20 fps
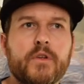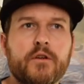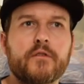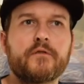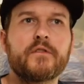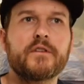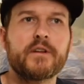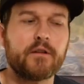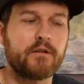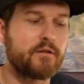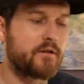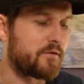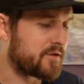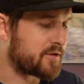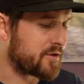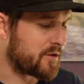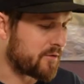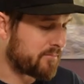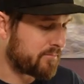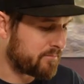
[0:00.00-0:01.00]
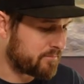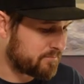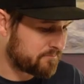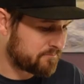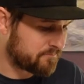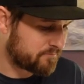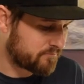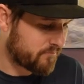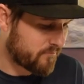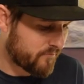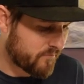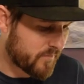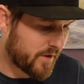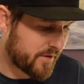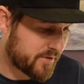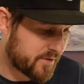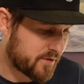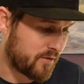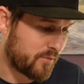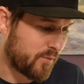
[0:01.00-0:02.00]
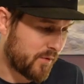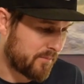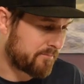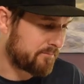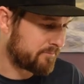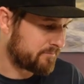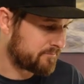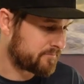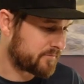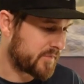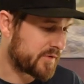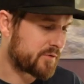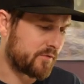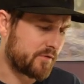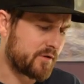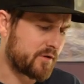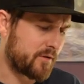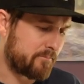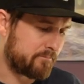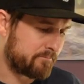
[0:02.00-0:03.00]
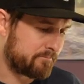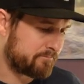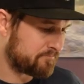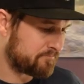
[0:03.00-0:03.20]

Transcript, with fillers: Good vanilla notes, too. It's a good one. That's really good.